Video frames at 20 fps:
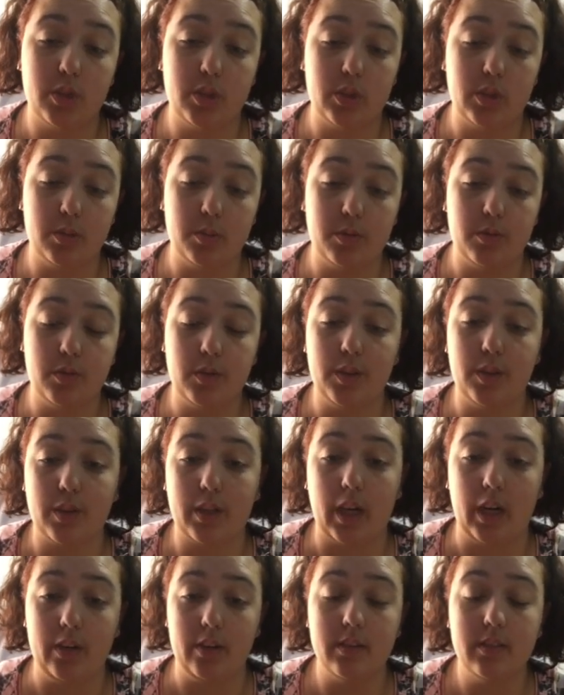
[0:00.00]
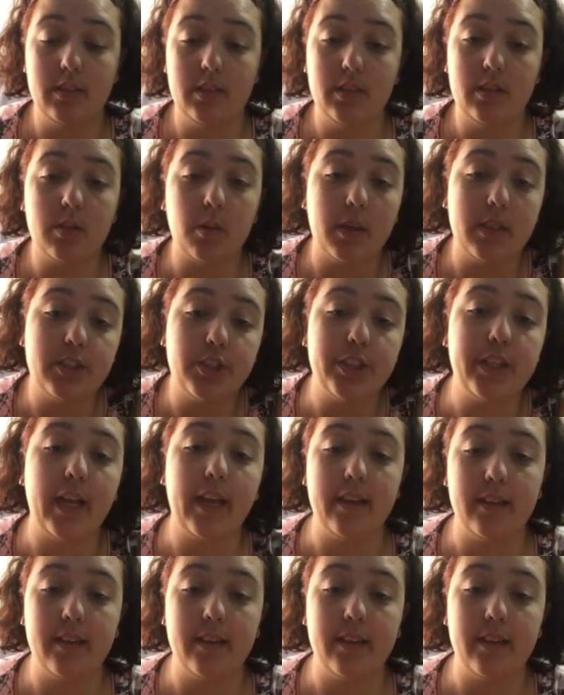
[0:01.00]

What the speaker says: suitable for your current situation